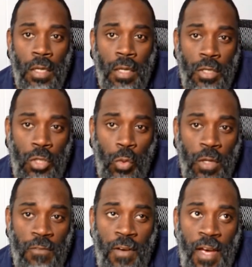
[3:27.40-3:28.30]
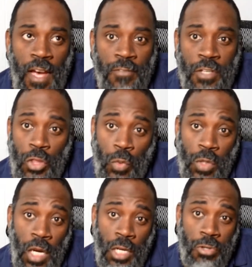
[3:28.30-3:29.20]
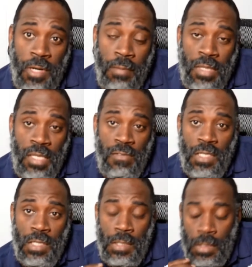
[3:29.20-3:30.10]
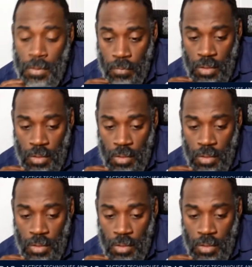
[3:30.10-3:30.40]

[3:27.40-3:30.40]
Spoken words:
25 to 300, I believe it is.